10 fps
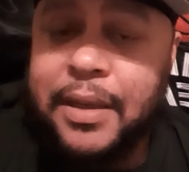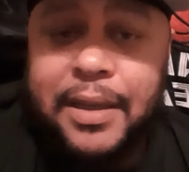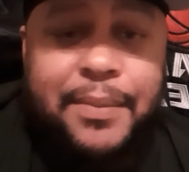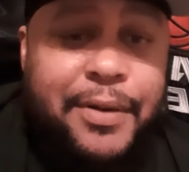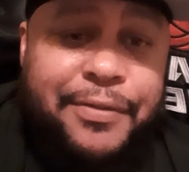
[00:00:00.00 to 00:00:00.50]

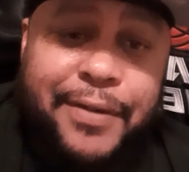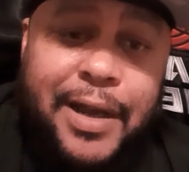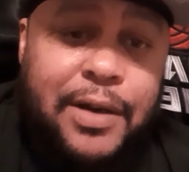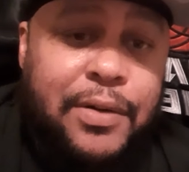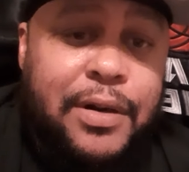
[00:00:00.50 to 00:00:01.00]
Give me a
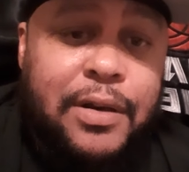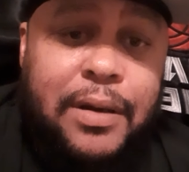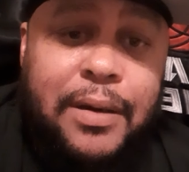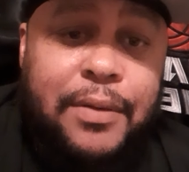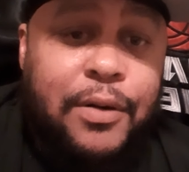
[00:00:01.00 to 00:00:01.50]
follow on
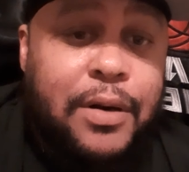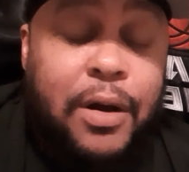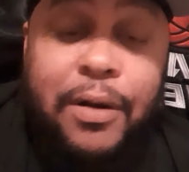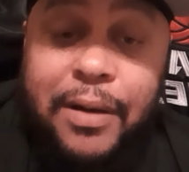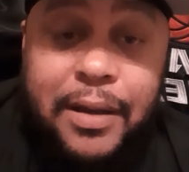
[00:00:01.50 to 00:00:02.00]

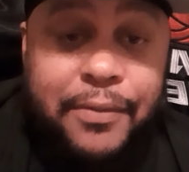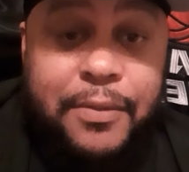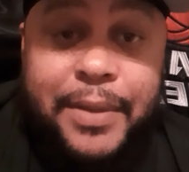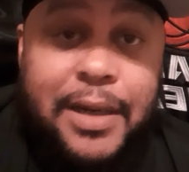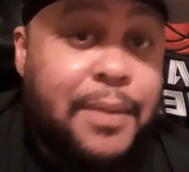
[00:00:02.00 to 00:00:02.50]
all of
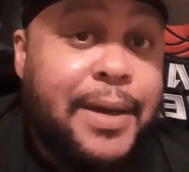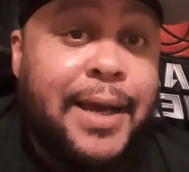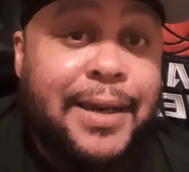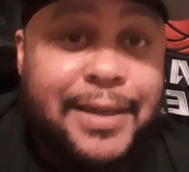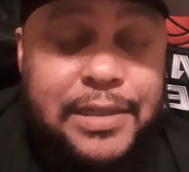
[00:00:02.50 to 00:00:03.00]
them and come
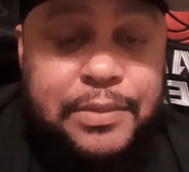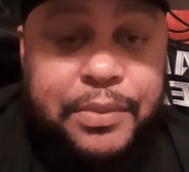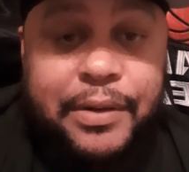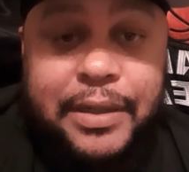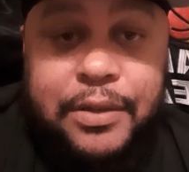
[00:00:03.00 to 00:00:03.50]
holler at your
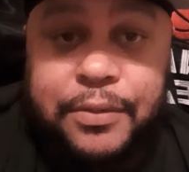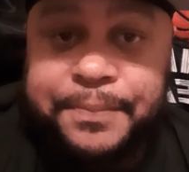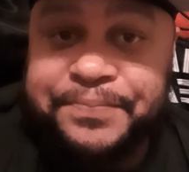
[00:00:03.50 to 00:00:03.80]
boy, yo.